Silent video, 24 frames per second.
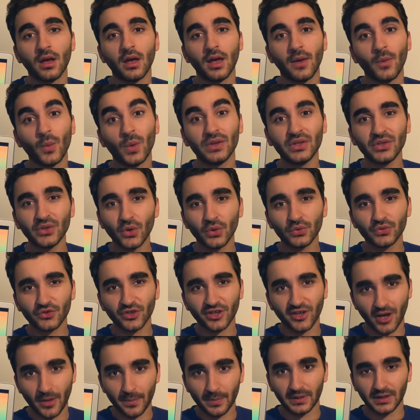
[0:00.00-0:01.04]
When you go to a
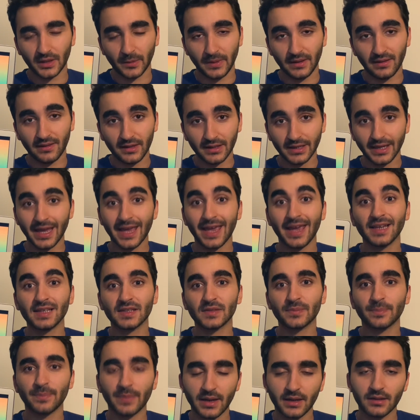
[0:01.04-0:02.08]
company meeting,
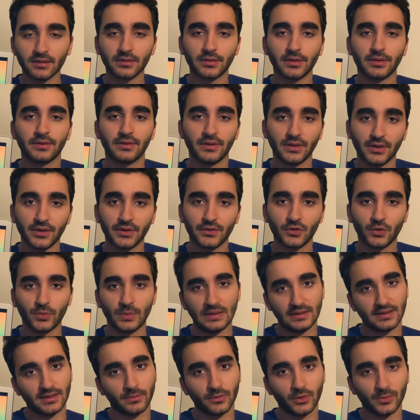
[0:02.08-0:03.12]
expect there to be
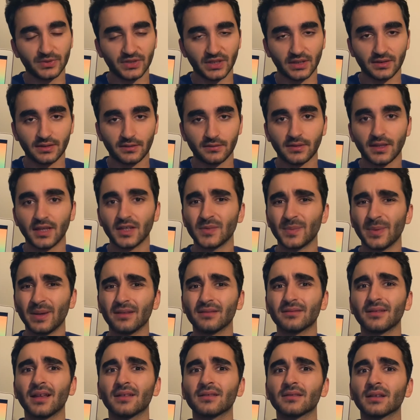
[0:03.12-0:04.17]
some objections. Expect
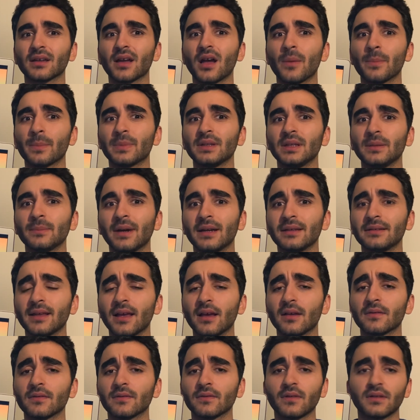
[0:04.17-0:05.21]
that the company might
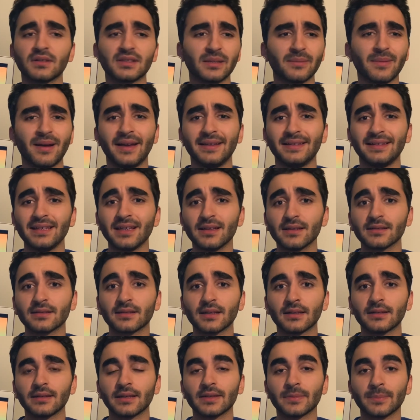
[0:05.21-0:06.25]
have some ideas that
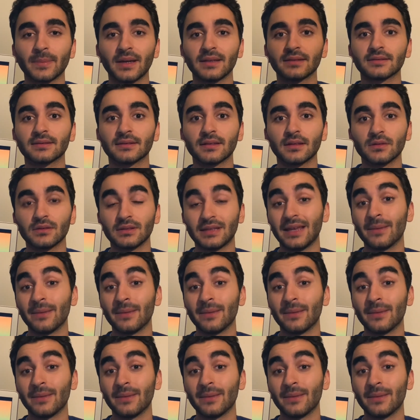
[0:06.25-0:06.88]
they